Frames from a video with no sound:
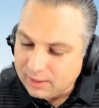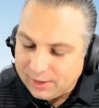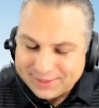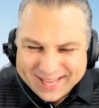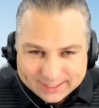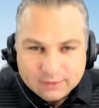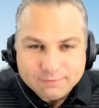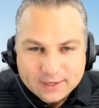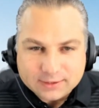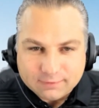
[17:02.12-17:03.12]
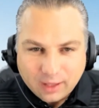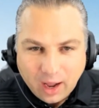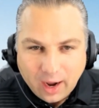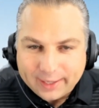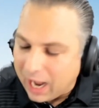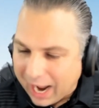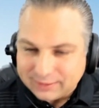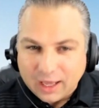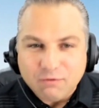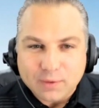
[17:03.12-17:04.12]
on that defensive line. I
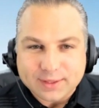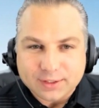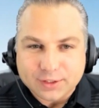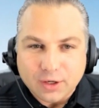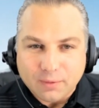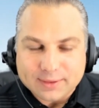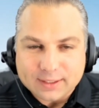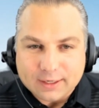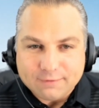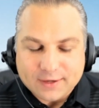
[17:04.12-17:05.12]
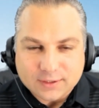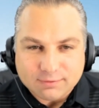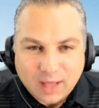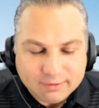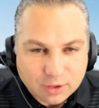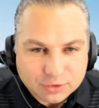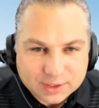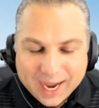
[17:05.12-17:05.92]
love what they're doing with the defensive line rotation.